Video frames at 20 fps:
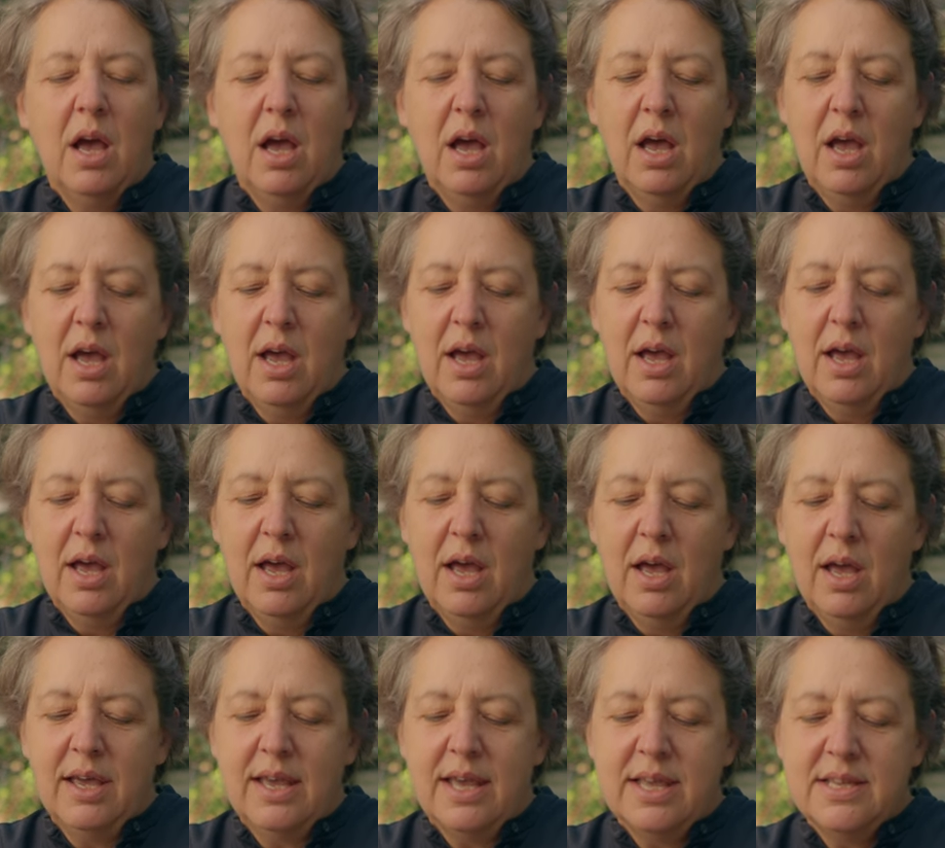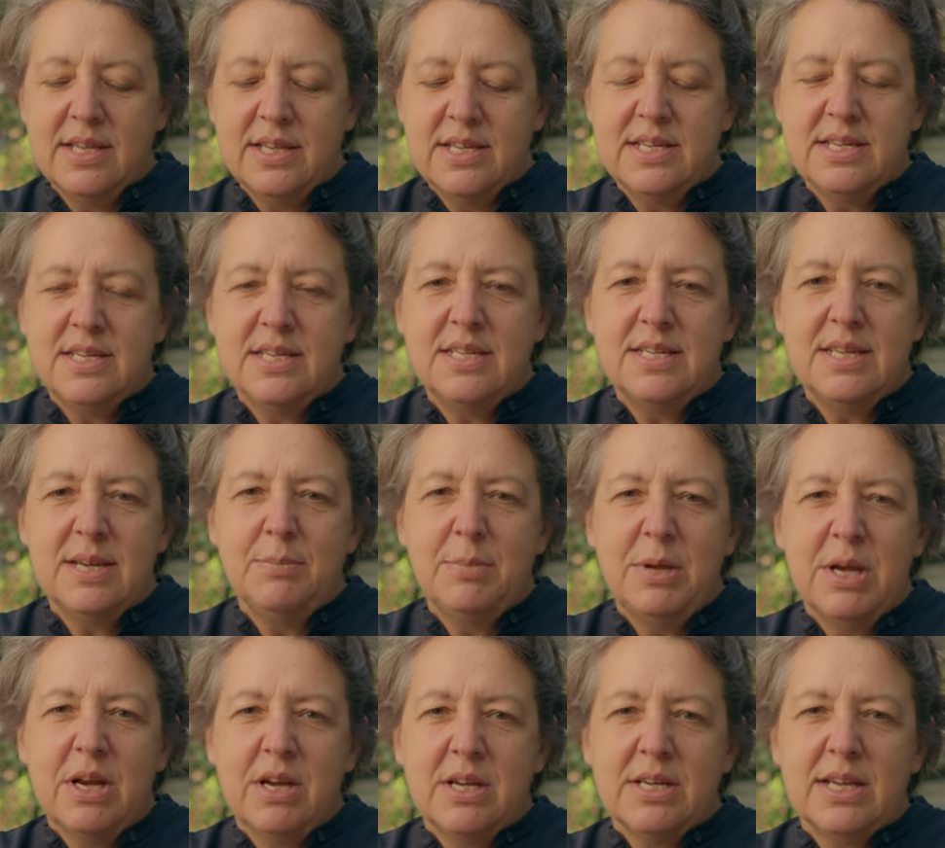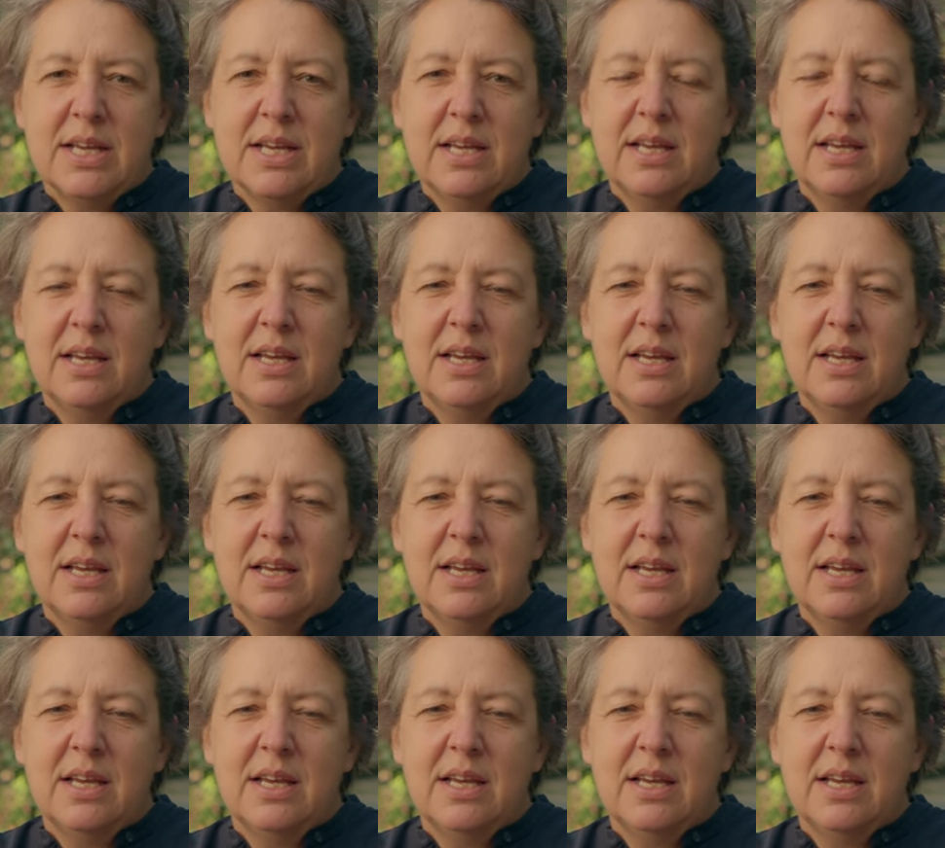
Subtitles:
get this symbiotic